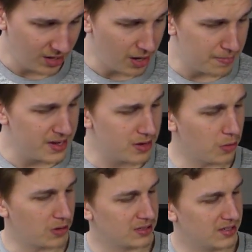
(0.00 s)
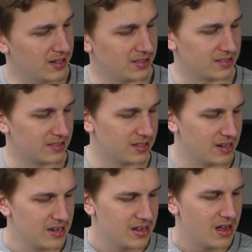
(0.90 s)
A B chord, yes.
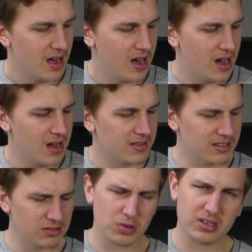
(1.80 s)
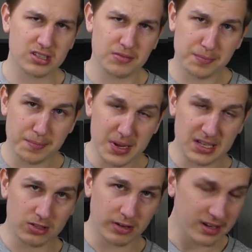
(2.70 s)
This one is a
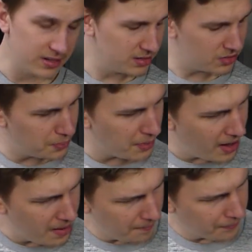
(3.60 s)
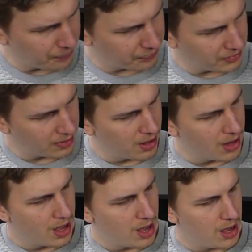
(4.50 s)
bit tricky to play.
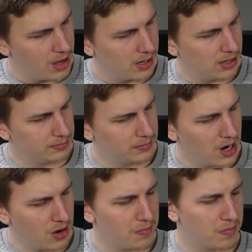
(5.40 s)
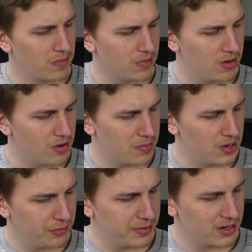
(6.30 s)
Your
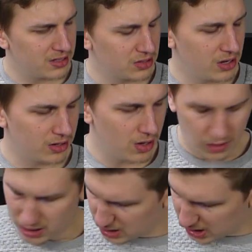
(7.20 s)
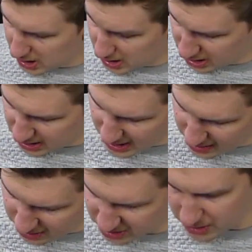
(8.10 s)
middle finger is gonna go on the
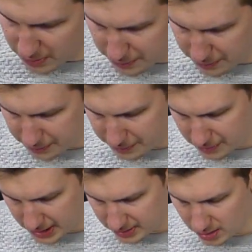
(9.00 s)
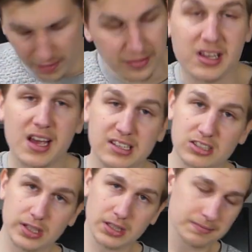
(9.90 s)
2nd fret of the A
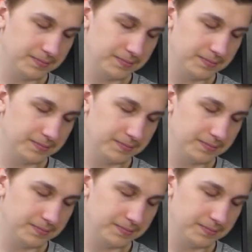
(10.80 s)
string.